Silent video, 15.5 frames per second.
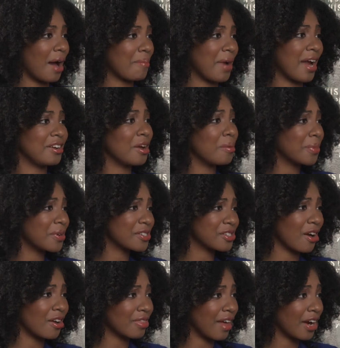my numbers
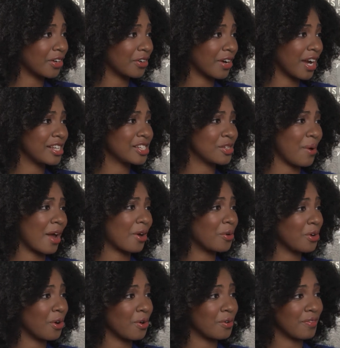aren't that great, so I
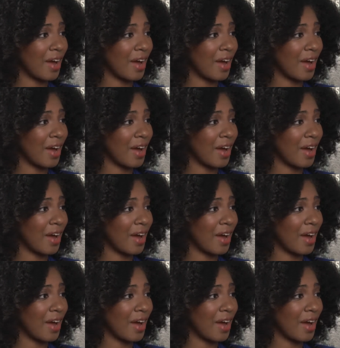don't know